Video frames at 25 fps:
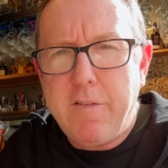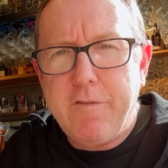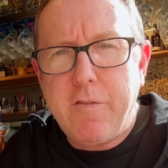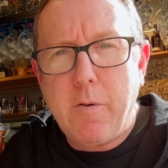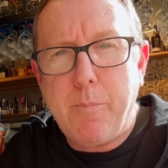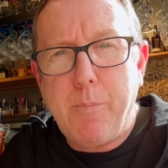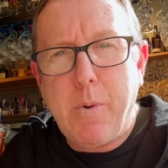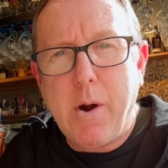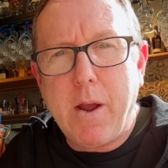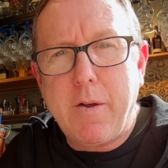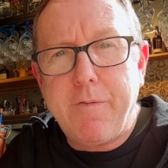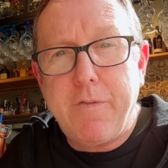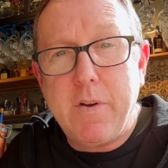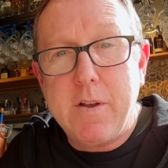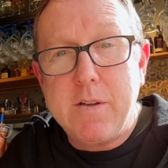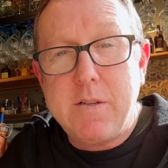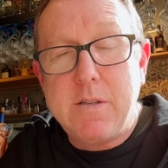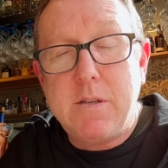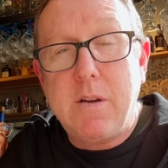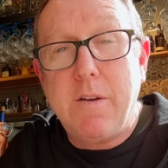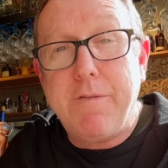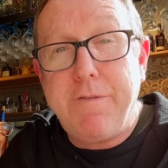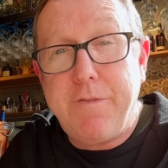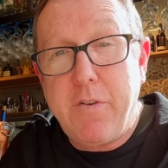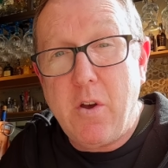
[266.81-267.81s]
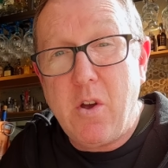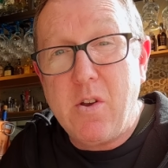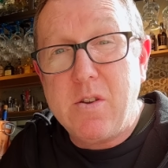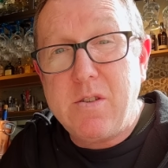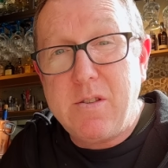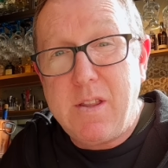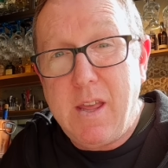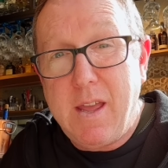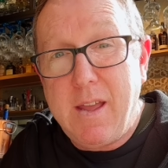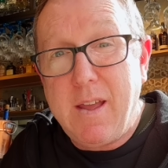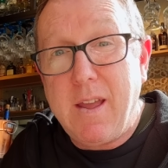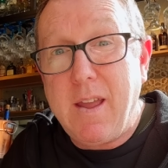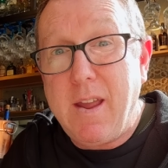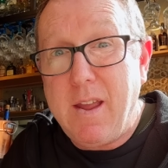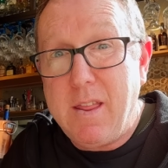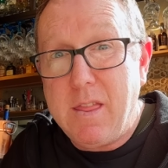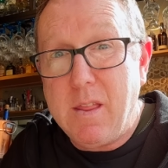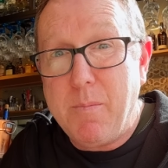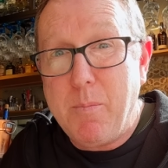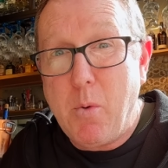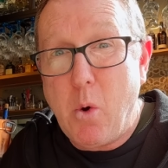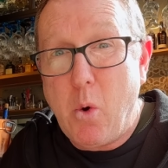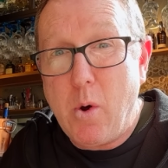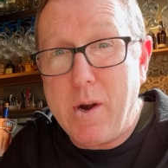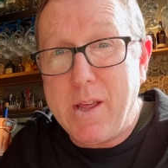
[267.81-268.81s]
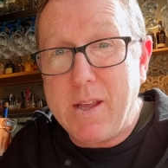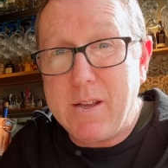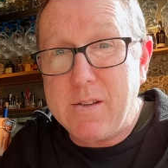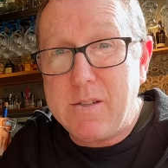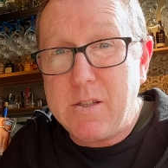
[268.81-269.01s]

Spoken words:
for breakfast first thing in the morning.